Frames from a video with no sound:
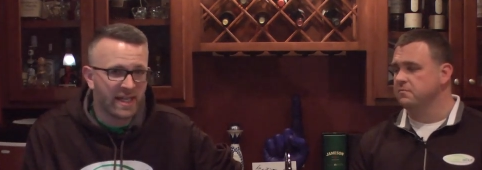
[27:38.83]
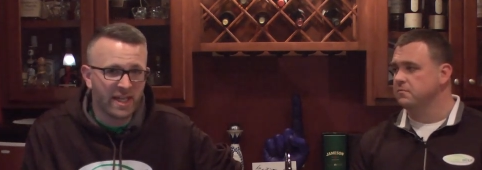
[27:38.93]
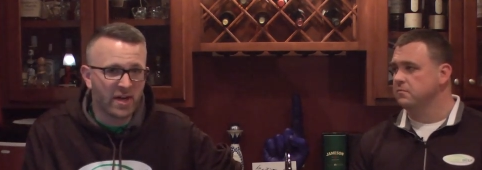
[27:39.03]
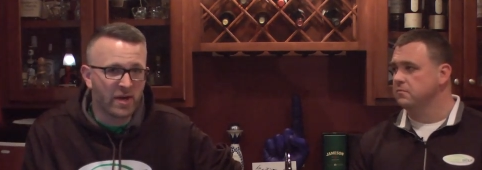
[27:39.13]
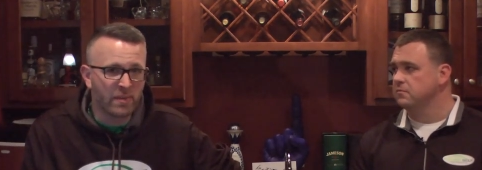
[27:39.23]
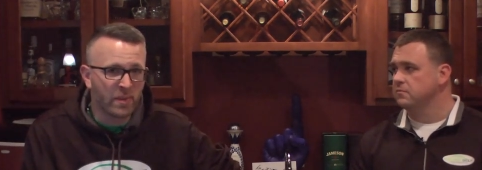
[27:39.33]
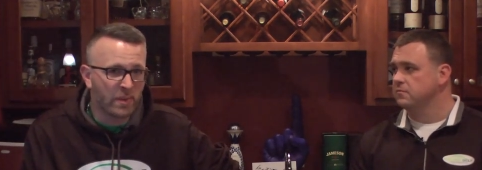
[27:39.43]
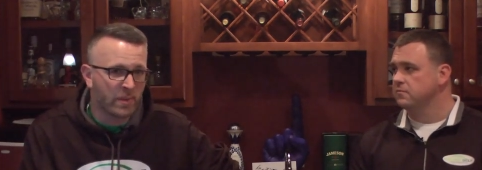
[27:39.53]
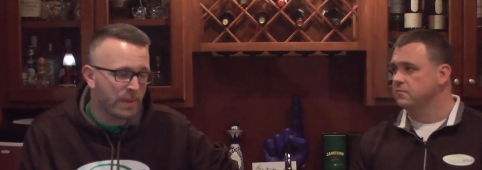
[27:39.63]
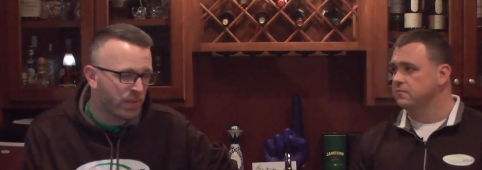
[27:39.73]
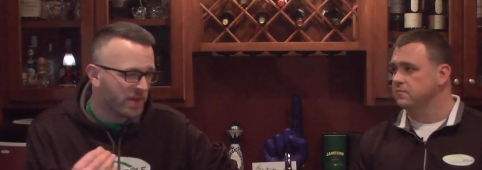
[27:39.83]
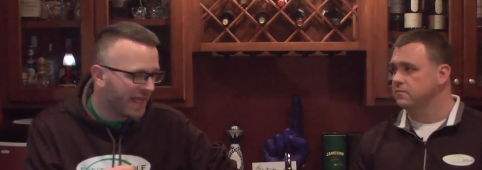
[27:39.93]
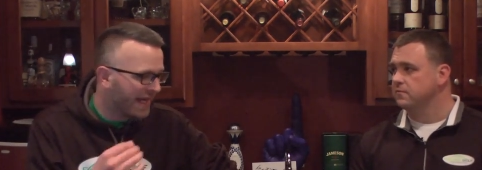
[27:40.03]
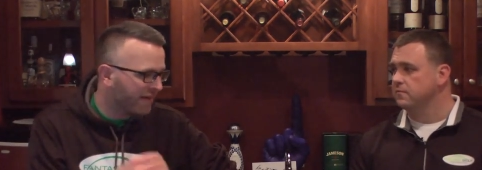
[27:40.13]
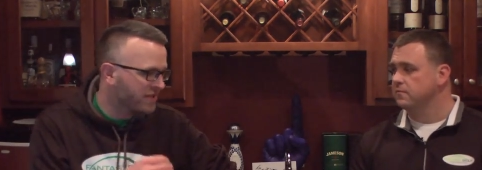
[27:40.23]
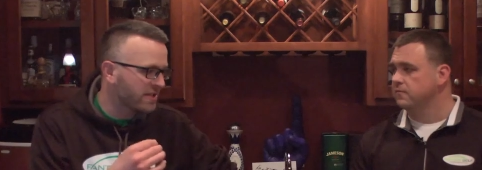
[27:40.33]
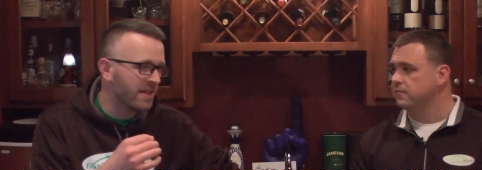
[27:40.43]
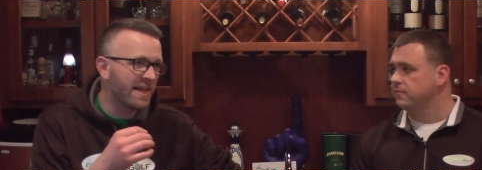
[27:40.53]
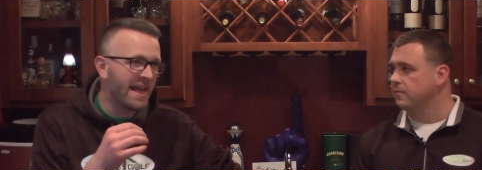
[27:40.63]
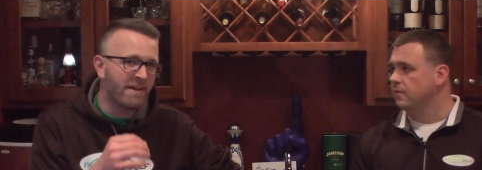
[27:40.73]
Speaker 1: You know, and when, when we put that
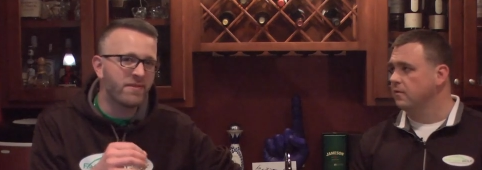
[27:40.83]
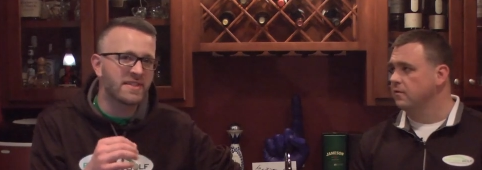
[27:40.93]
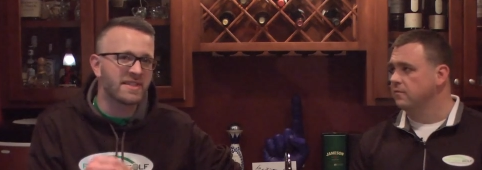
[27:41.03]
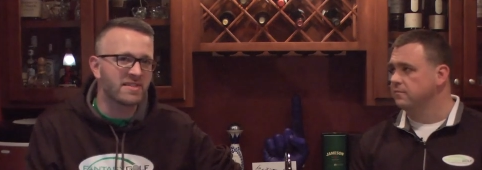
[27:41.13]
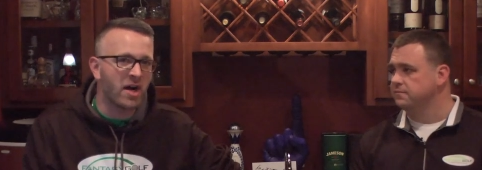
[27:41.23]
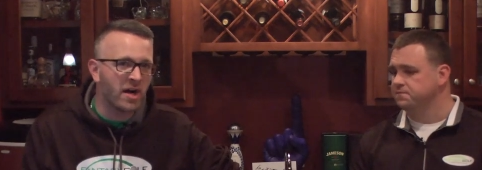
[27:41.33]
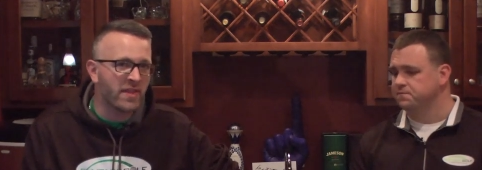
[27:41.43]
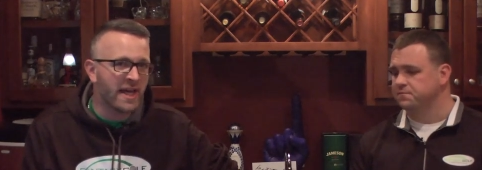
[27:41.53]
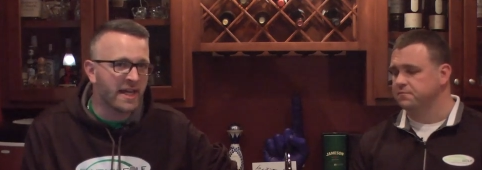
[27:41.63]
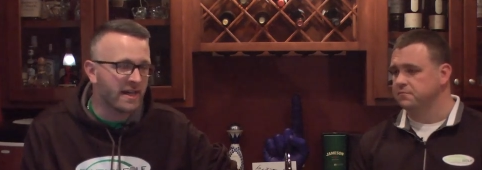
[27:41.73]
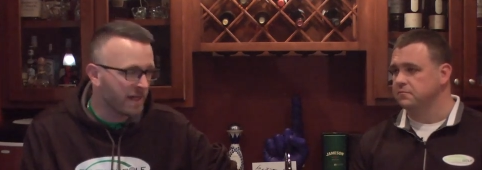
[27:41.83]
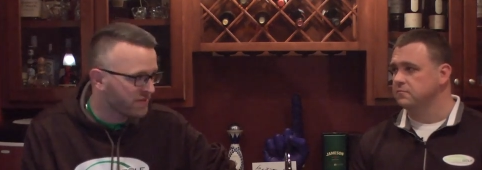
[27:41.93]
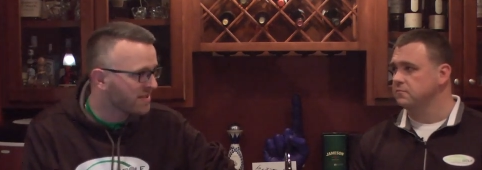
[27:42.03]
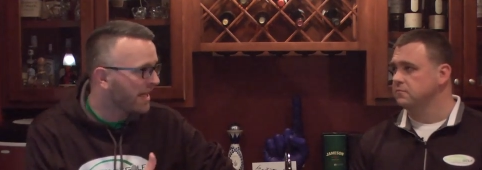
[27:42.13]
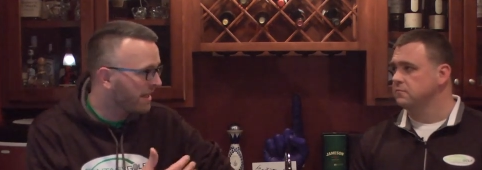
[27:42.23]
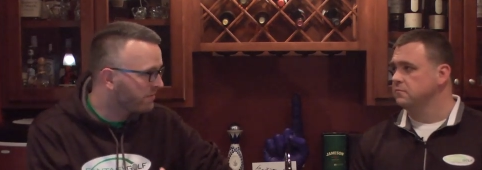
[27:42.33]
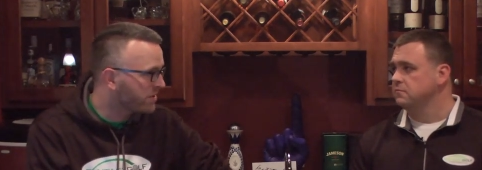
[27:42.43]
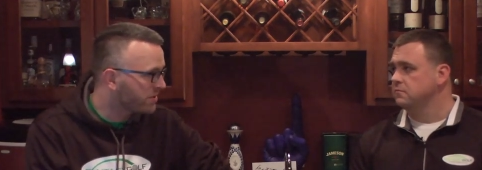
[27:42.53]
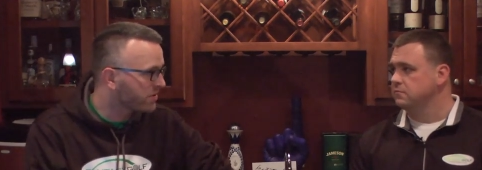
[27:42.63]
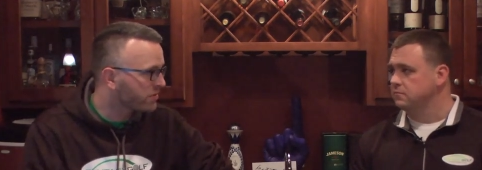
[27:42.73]
extra emphasis on that outside of
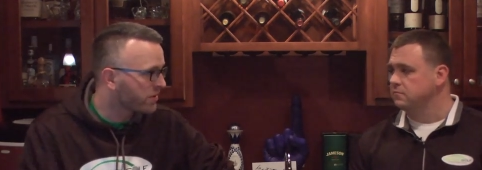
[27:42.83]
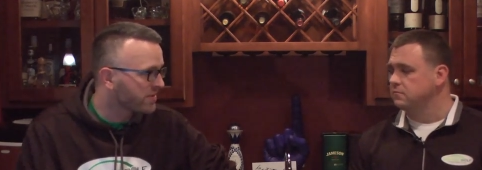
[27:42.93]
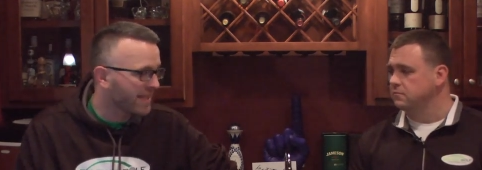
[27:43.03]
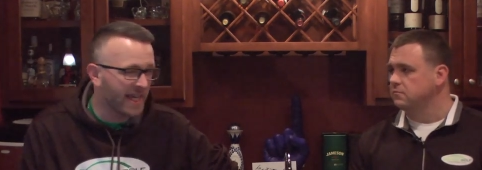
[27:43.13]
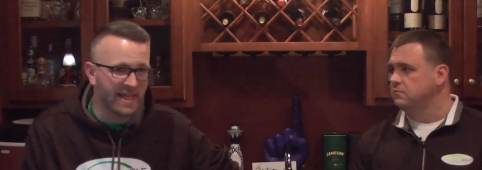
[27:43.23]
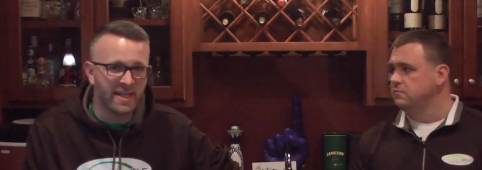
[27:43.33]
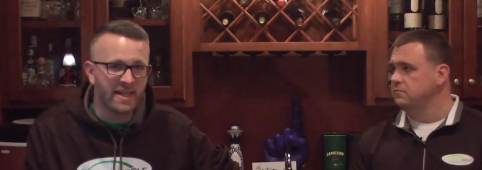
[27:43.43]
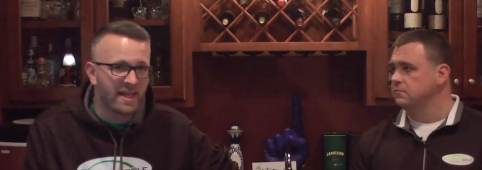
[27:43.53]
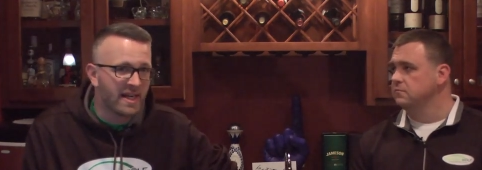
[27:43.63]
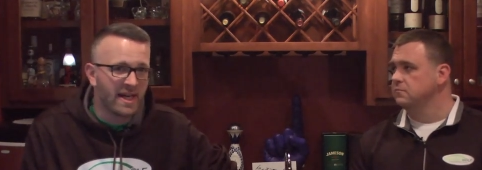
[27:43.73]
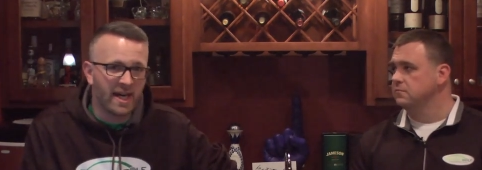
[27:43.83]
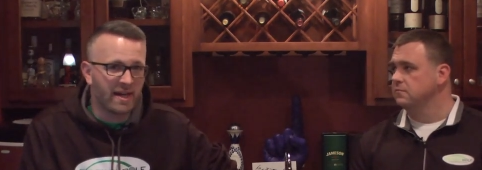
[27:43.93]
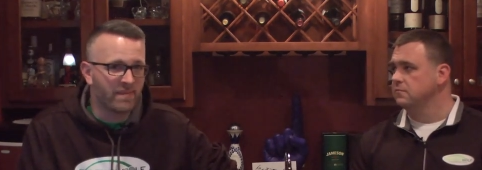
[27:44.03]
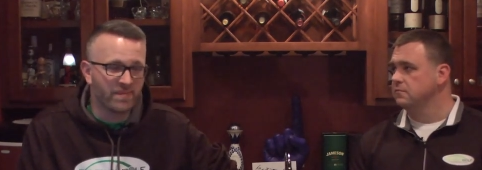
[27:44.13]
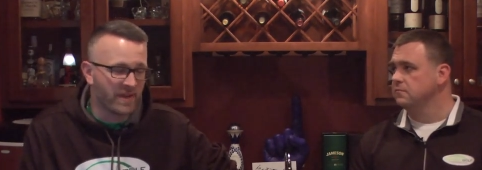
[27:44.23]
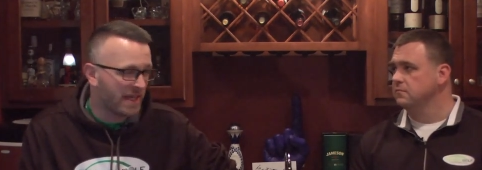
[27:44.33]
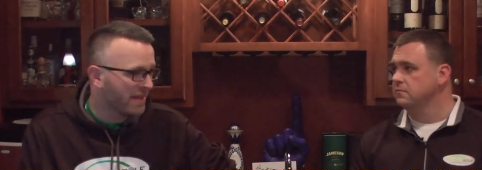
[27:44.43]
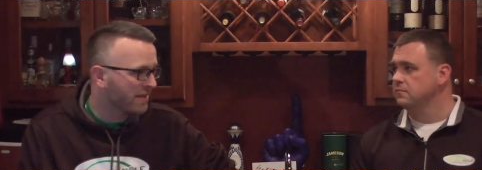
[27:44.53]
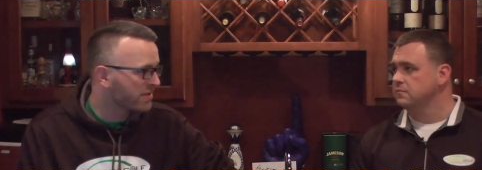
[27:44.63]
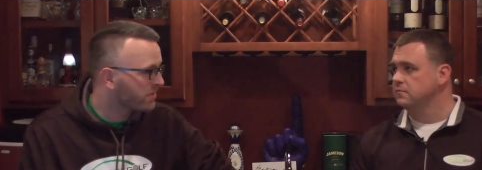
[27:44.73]
just your strokes gained, um, I think
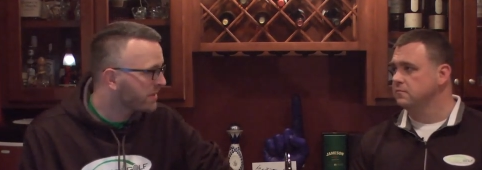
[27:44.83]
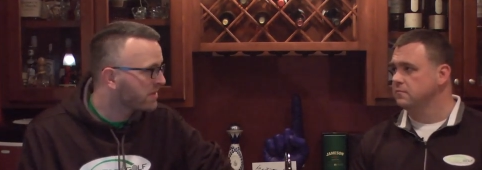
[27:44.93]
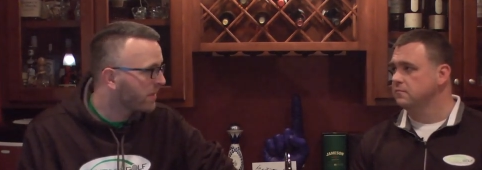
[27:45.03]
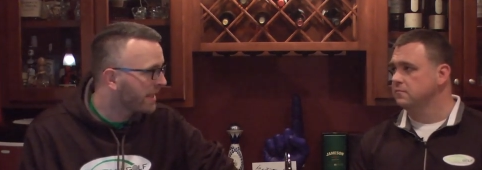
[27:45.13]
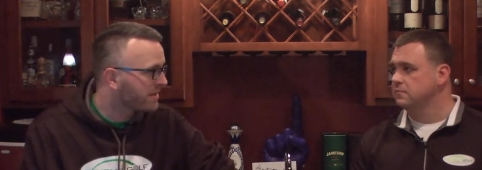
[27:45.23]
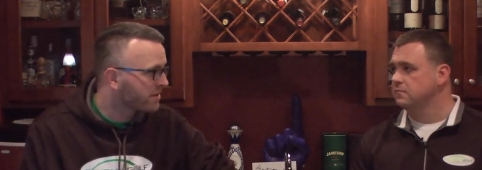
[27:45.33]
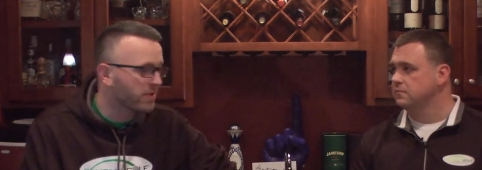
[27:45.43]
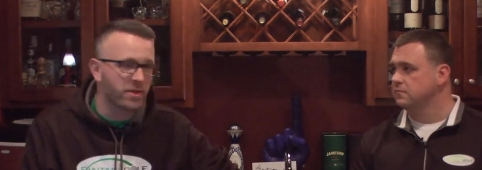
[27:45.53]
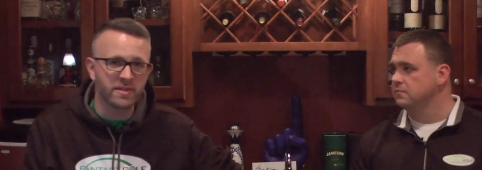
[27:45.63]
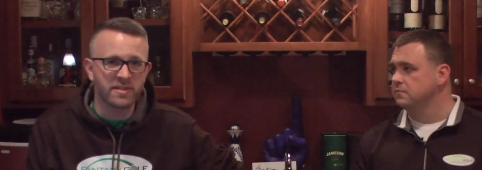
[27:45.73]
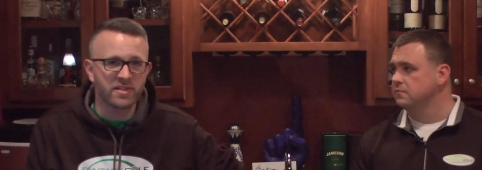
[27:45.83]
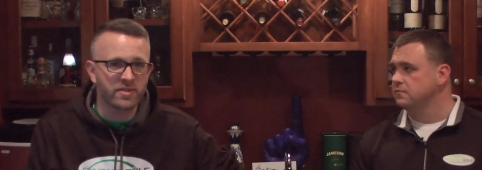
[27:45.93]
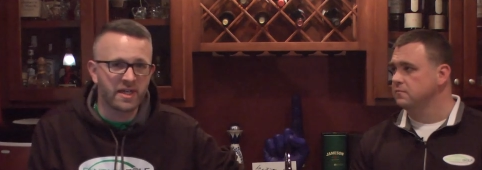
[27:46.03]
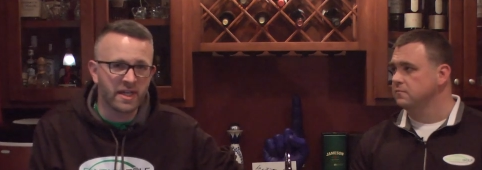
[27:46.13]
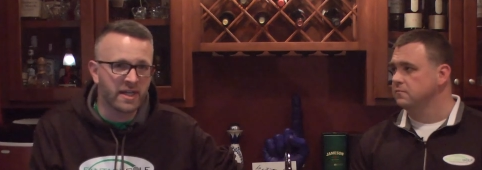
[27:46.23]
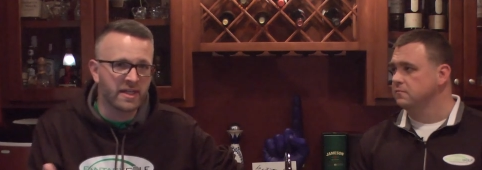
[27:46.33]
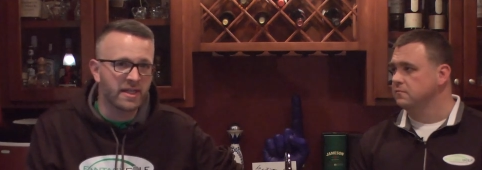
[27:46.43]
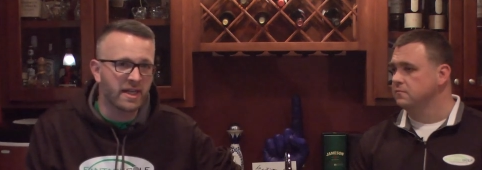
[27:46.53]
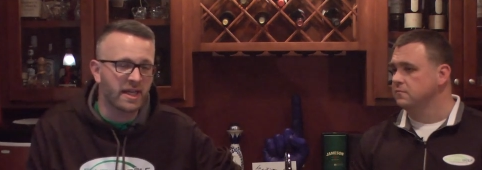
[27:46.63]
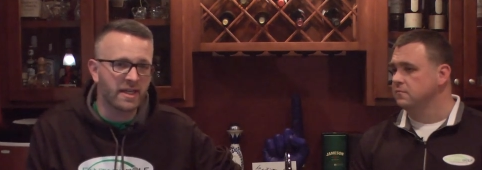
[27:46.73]
there's a reason why he has good course history here, and,
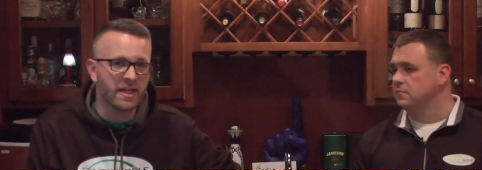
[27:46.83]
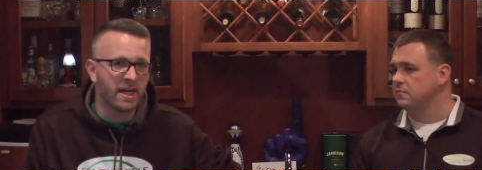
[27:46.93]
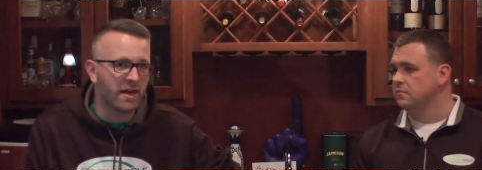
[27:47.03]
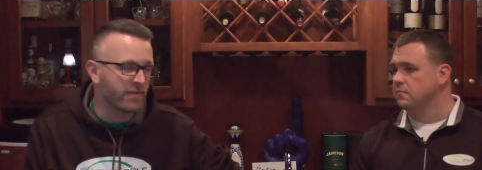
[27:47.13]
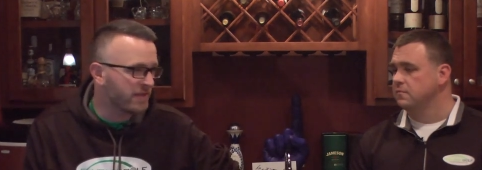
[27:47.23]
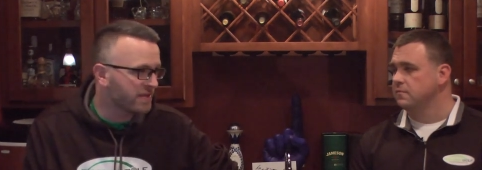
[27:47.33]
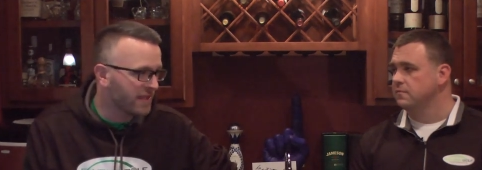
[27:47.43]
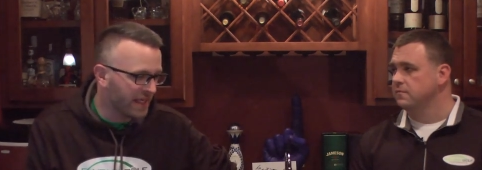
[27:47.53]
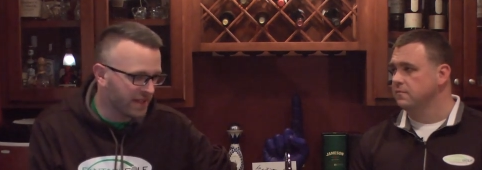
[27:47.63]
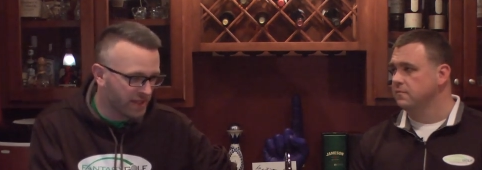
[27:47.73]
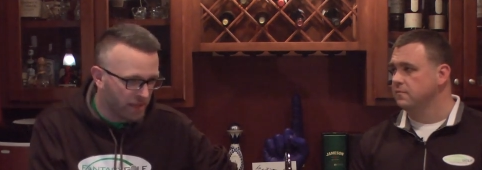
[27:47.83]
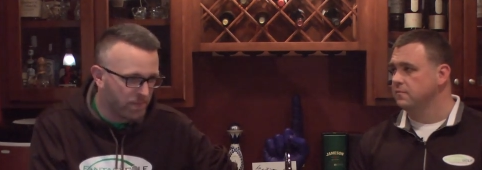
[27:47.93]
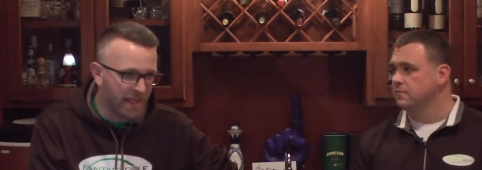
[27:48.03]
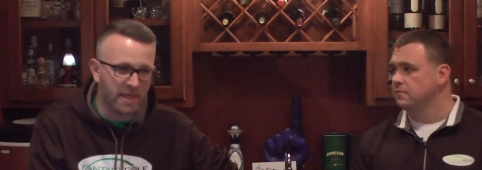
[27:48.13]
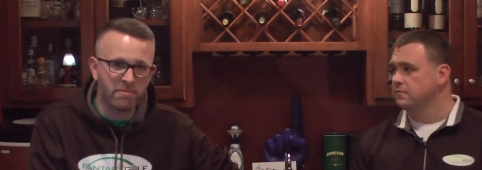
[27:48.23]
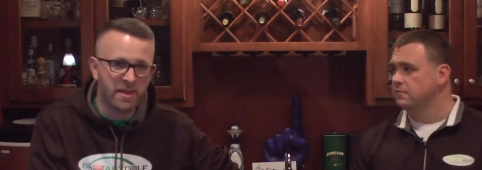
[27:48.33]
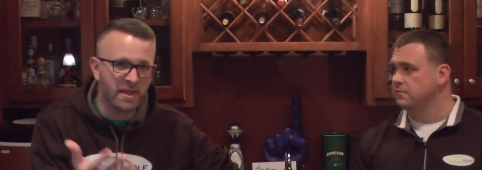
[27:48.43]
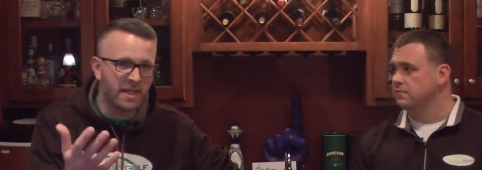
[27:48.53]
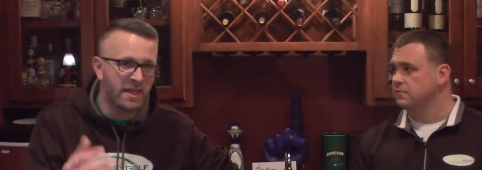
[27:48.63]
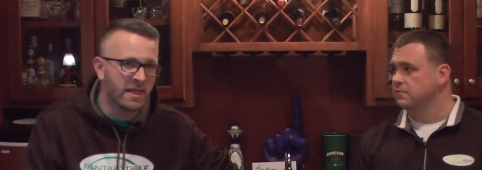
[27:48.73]
and he offers that cut making
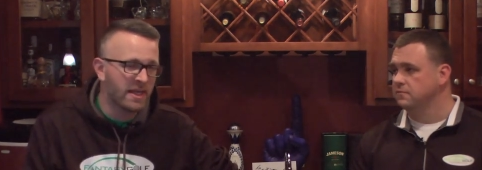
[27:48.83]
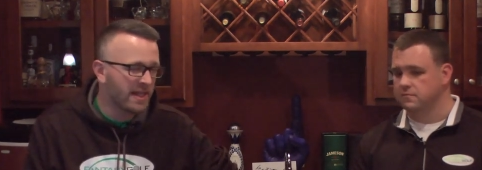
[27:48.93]
ability.